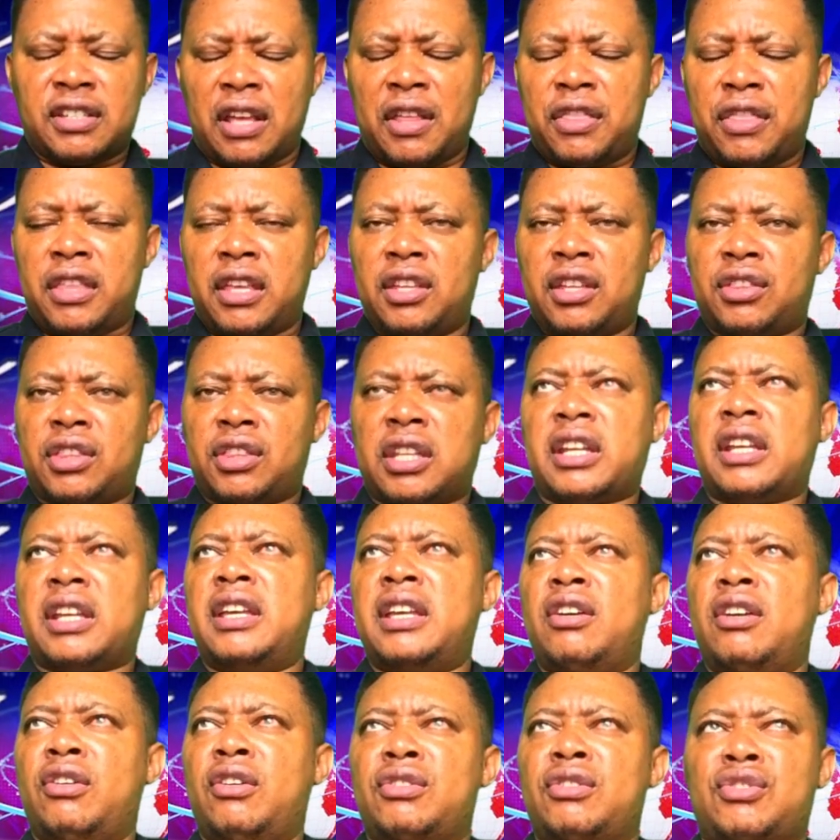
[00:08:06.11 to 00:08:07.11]
I think
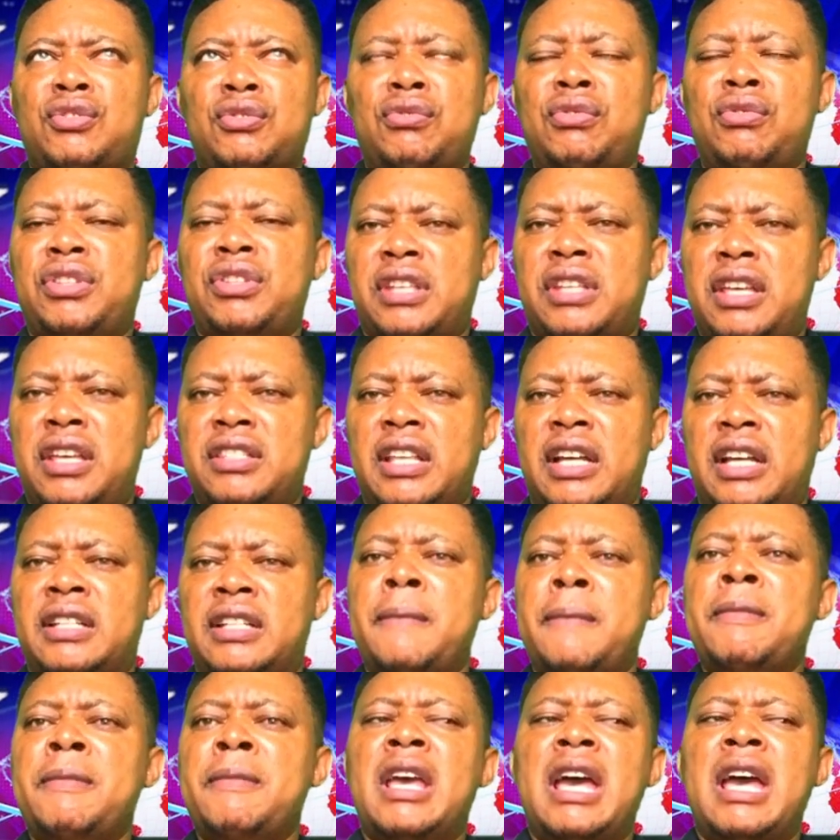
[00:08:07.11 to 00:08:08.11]
3 or 2, he says that,